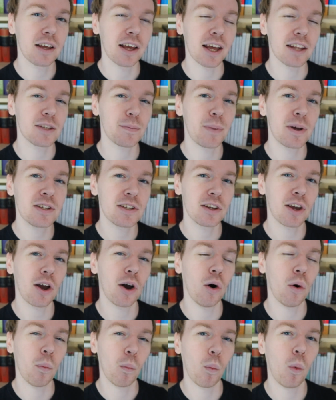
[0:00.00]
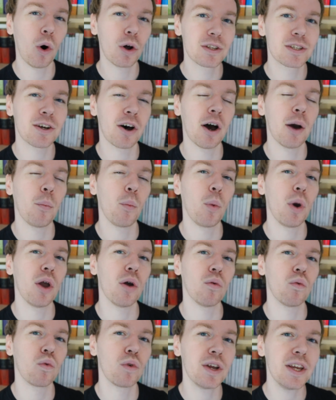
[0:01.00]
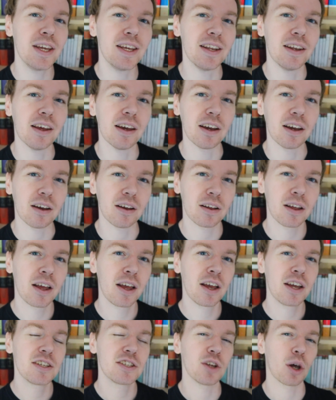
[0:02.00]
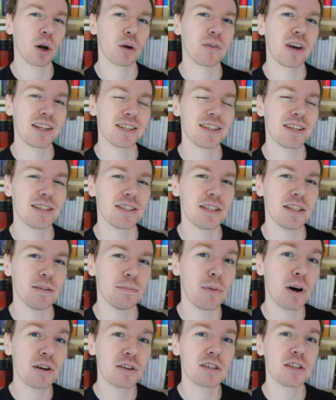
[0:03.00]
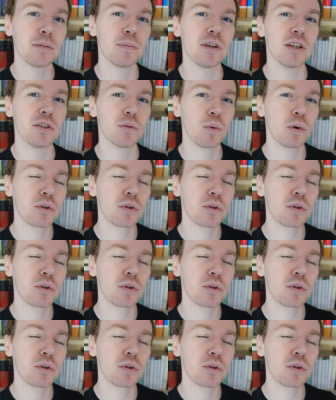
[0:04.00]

And depending on what time we're reading Cervantes's masterpiece,